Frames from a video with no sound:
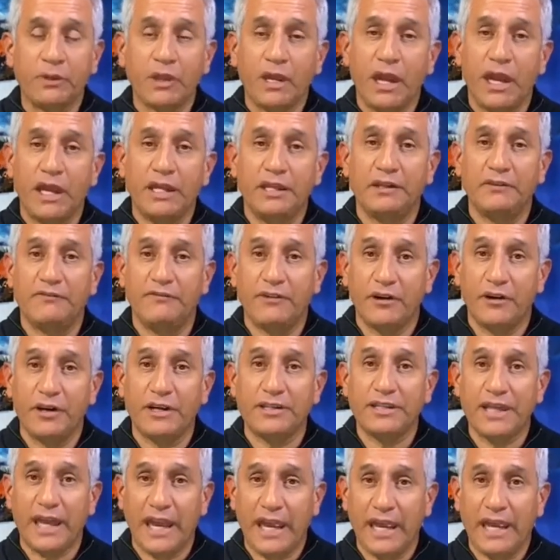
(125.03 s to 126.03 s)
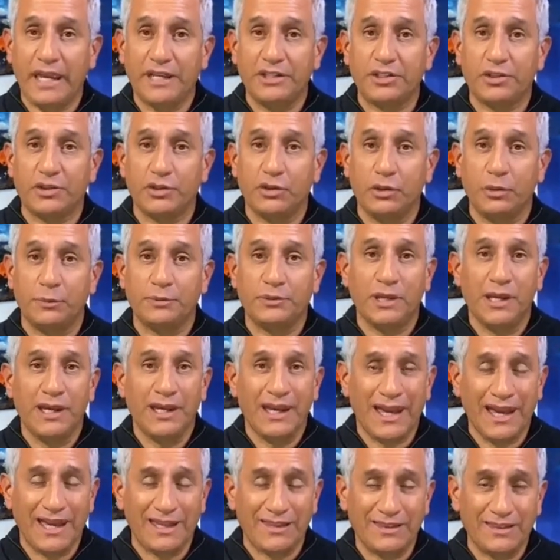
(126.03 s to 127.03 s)
and the various age groups,
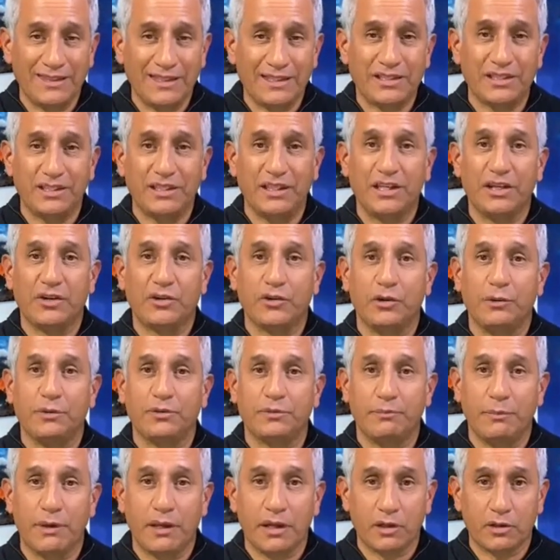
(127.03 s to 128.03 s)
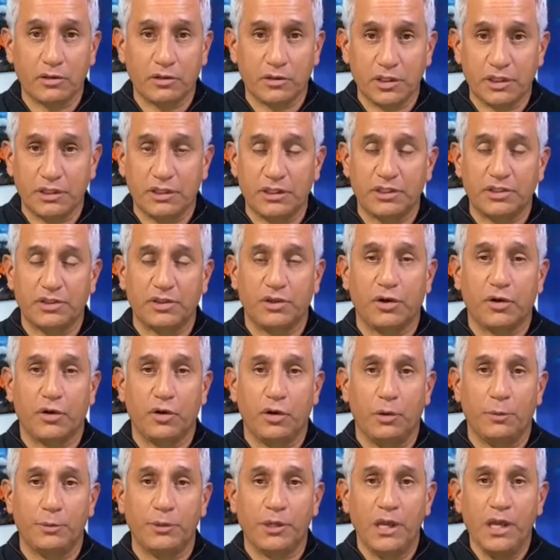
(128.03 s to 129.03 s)
ethnicity groups, medical condition
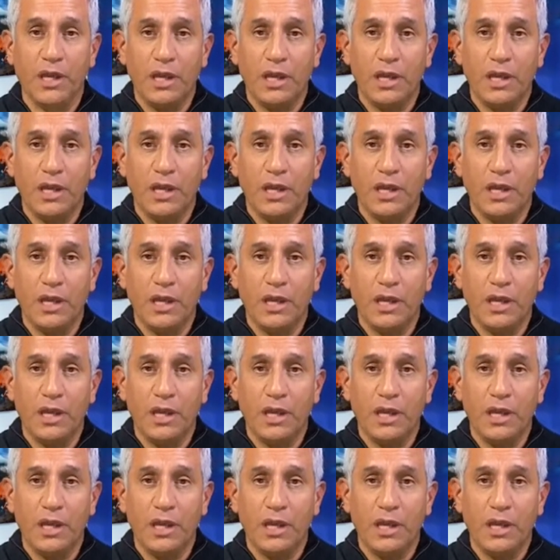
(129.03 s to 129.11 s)
groups,